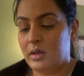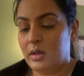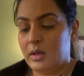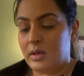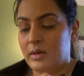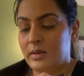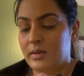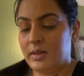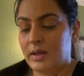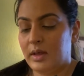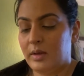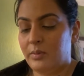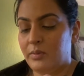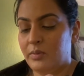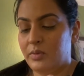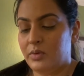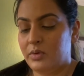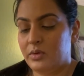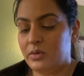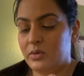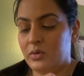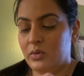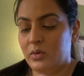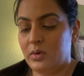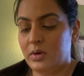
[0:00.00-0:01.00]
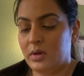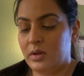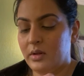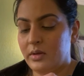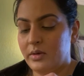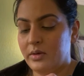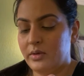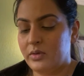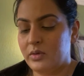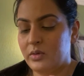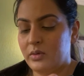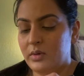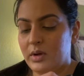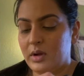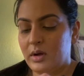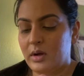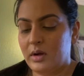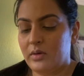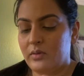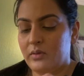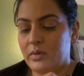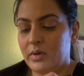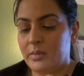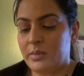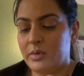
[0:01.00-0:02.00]
Same two colors, Sweetheart,
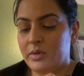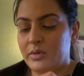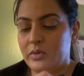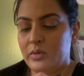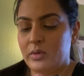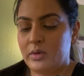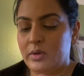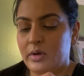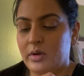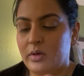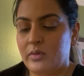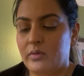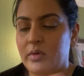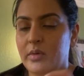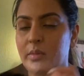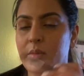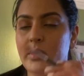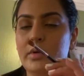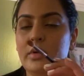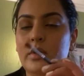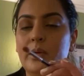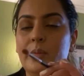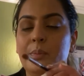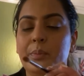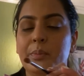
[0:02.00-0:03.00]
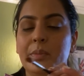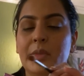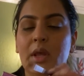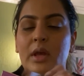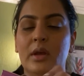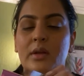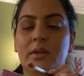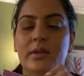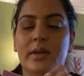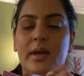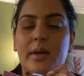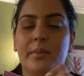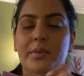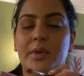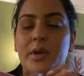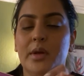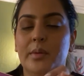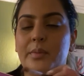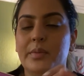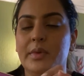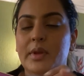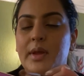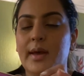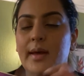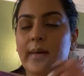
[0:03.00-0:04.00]
Rebel, dab, dab,
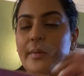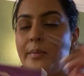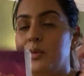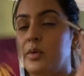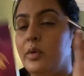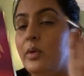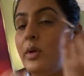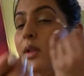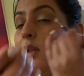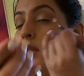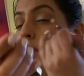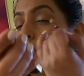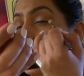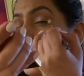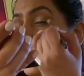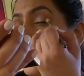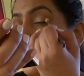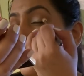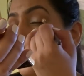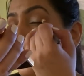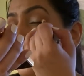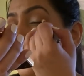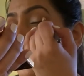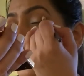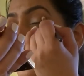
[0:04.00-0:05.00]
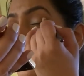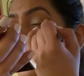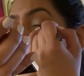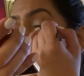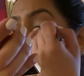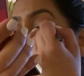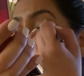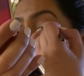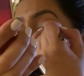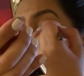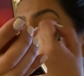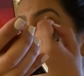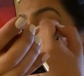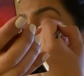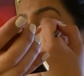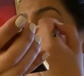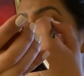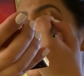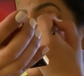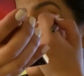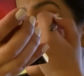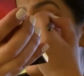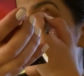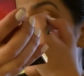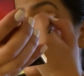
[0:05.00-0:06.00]
dab. Doing the same exact thing on the other
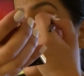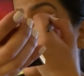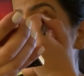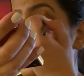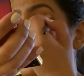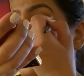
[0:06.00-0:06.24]
side of my